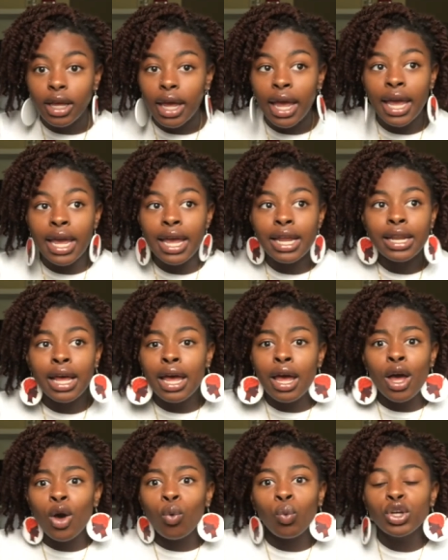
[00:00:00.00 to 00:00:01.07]
and
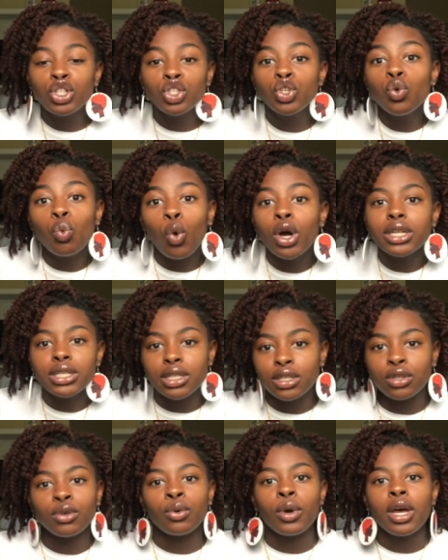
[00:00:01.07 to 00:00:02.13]
what you want to
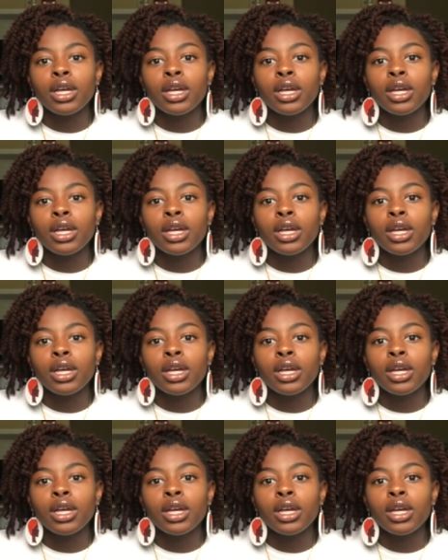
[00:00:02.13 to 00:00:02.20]
do.